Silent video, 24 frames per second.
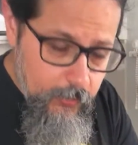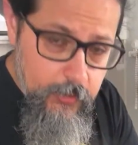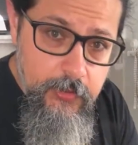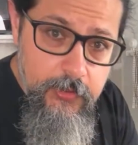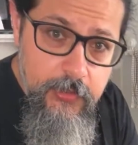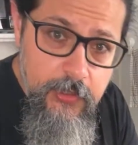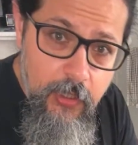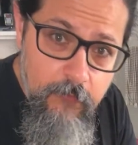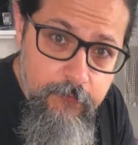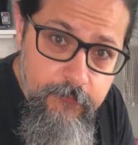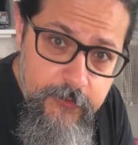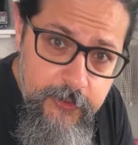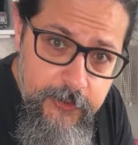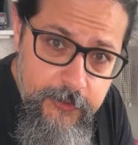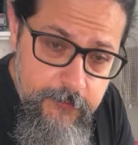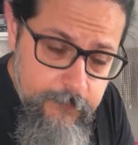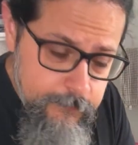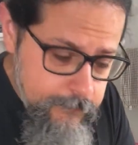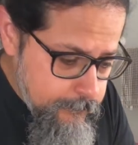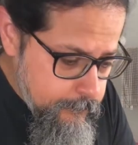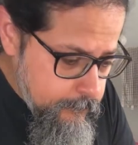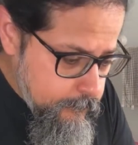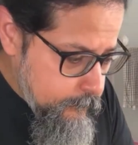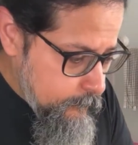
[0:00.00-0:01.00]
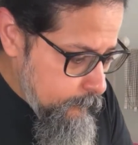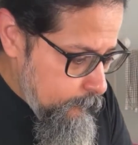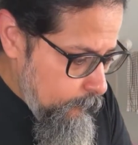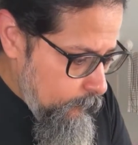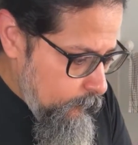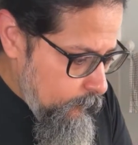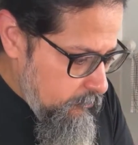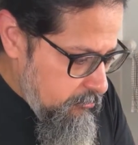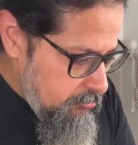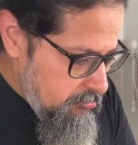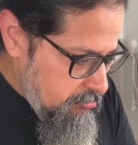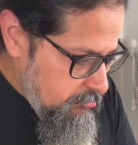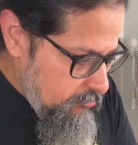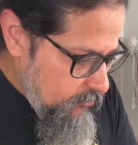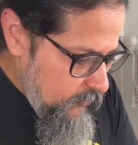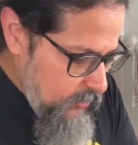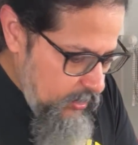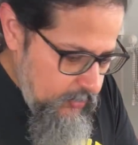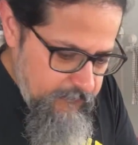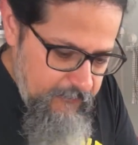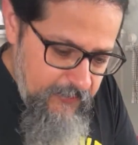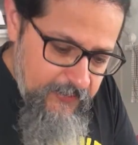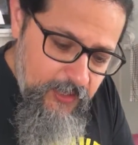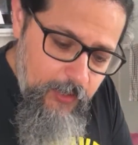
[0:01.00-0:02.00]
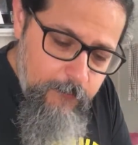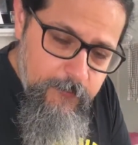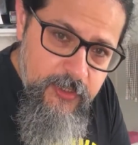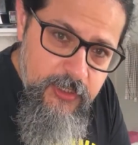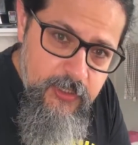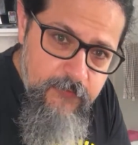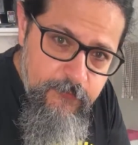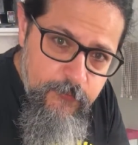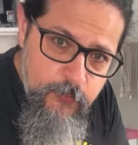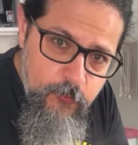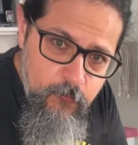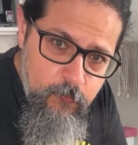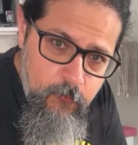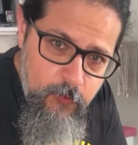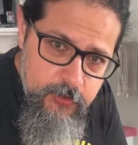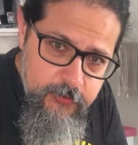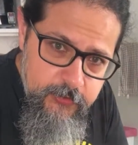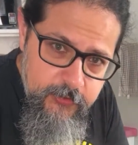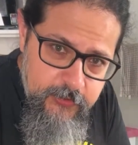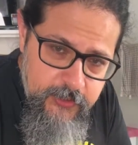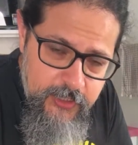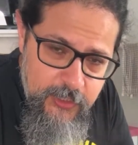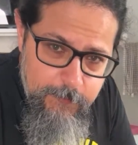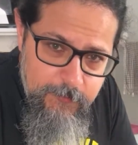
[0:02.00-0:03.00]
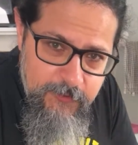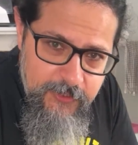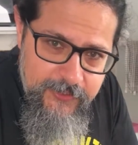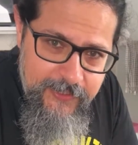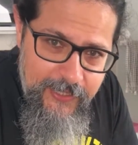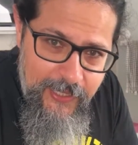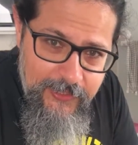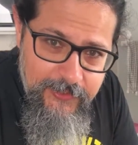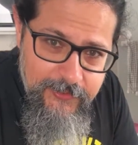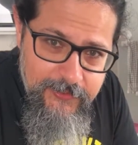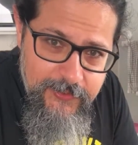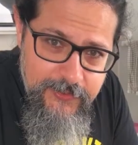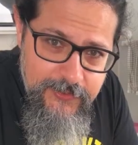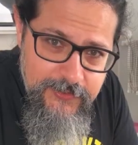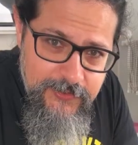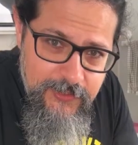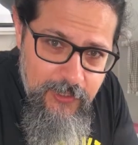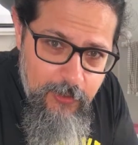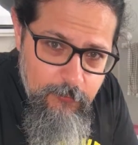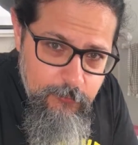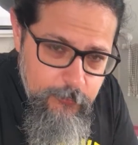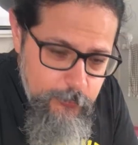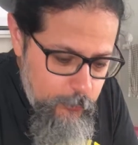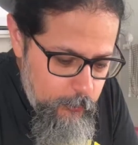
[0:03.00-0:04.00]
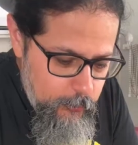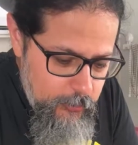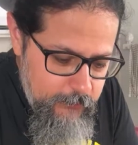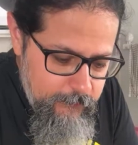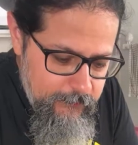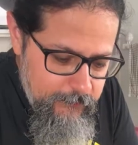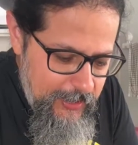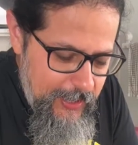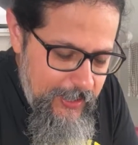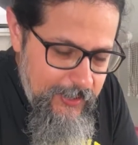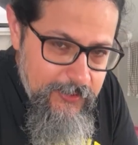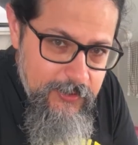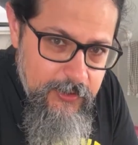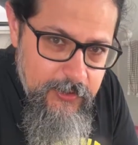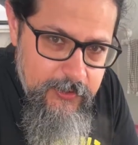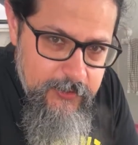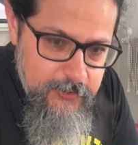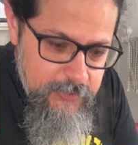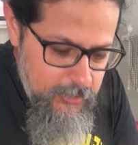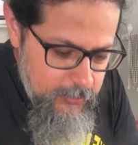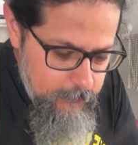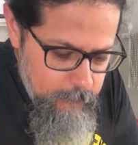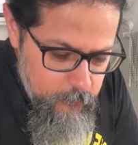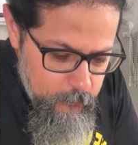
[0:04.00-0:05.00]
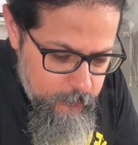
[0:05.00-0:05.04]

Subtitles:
Lovely. In fact, I mean, if you want to keep the calories down, don't even add the cream.